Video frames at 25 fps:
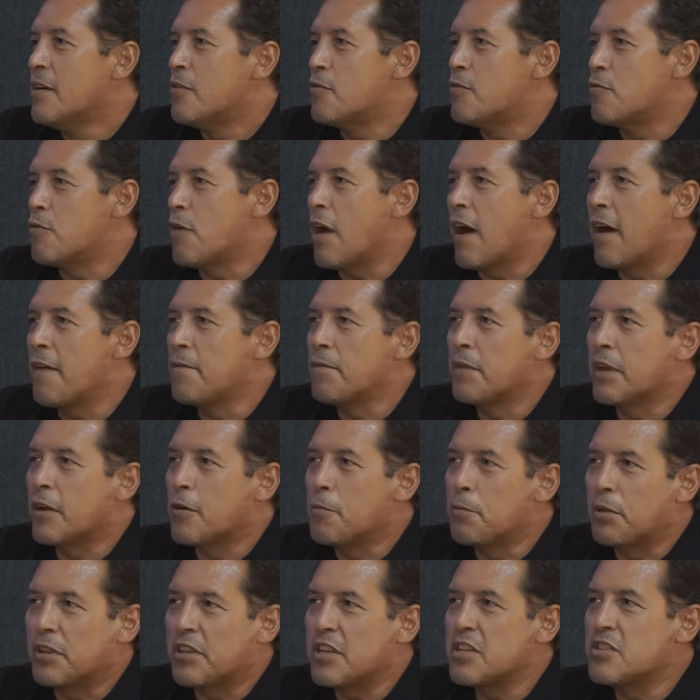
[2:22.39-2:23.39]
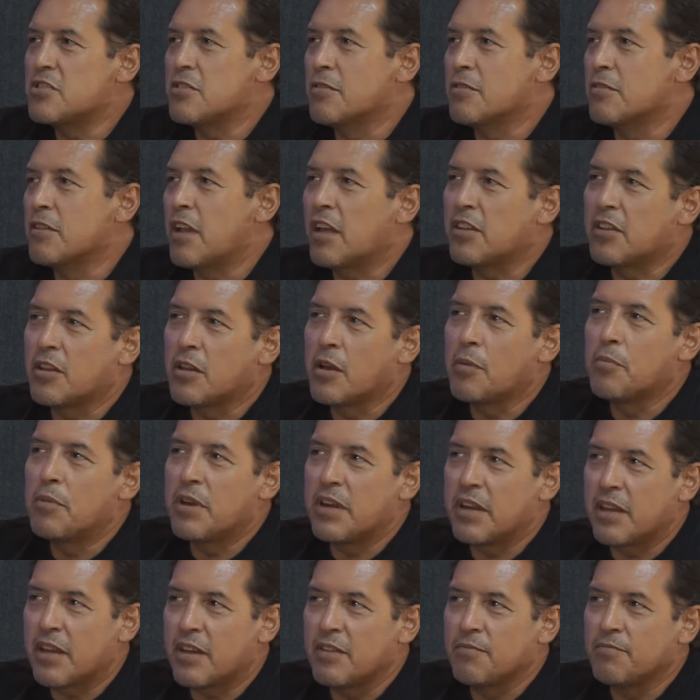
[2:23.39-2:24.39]
ran the competition, Latin
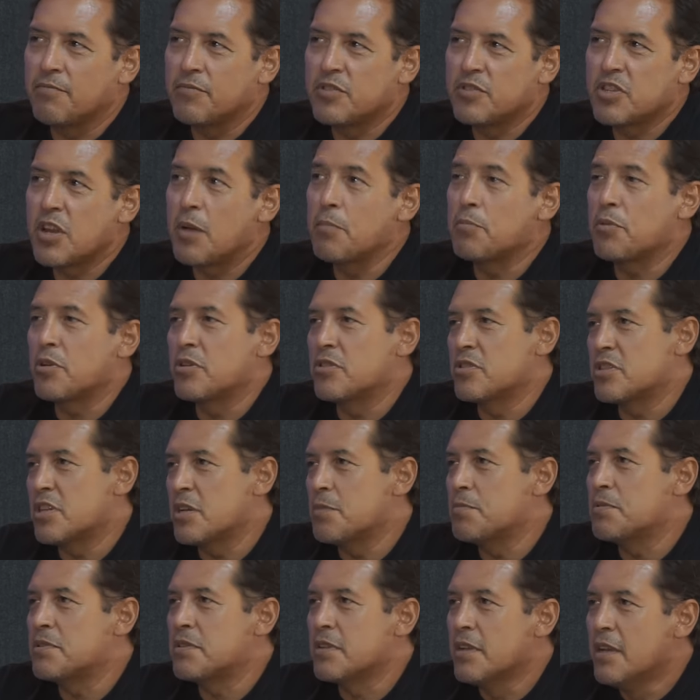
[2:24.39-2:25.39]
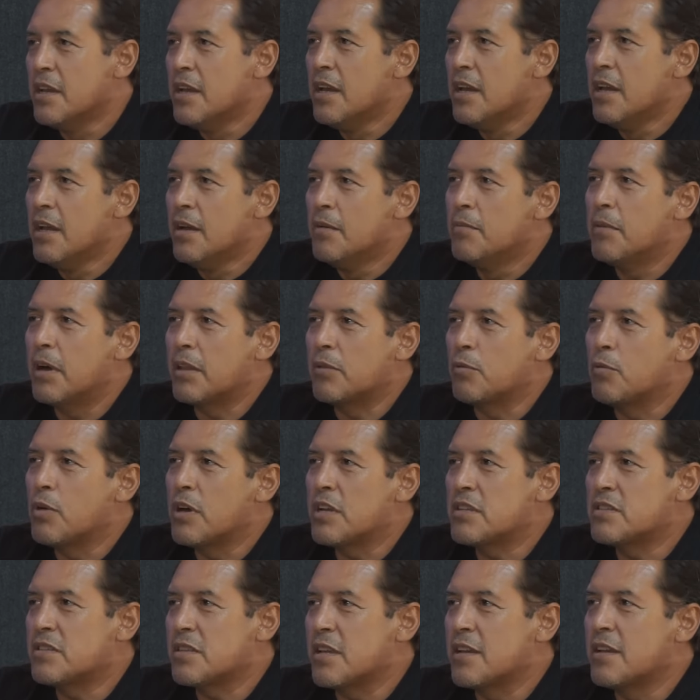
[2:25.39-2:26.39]
American Championships, but
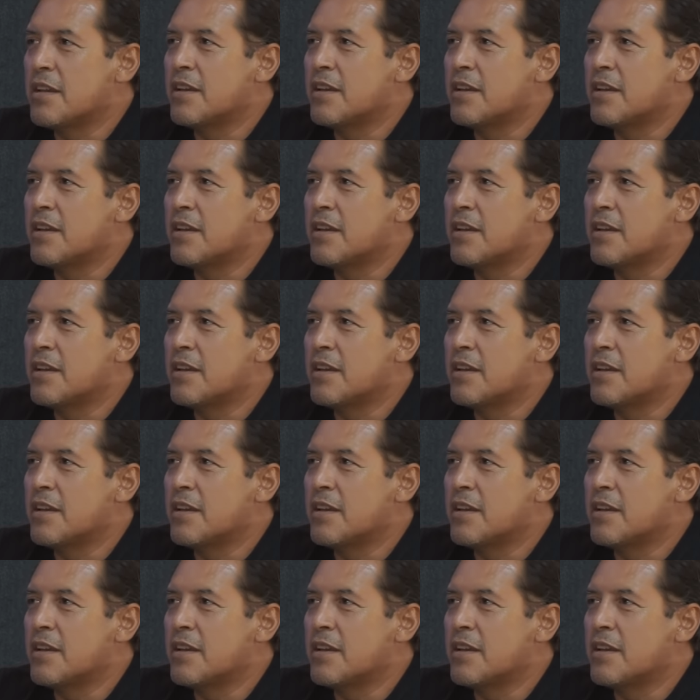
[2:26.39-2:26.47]
was